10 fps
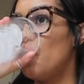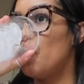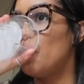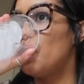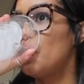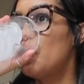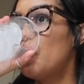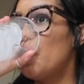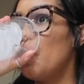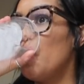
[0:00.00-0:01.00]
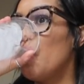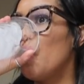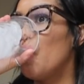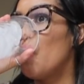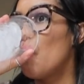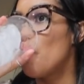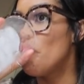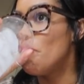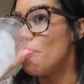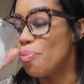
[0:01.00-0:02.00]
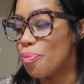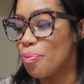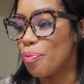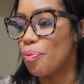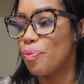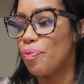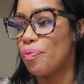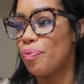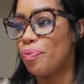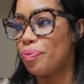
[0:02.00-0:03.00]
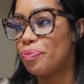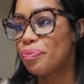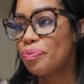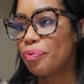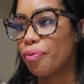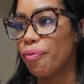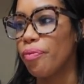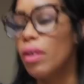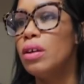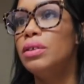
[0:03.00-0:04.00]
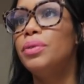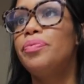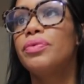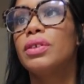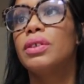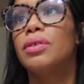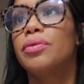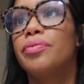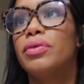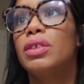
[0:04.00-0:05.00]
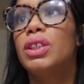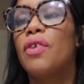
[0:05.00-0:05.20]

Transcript: Naughty baby. I'm naughty.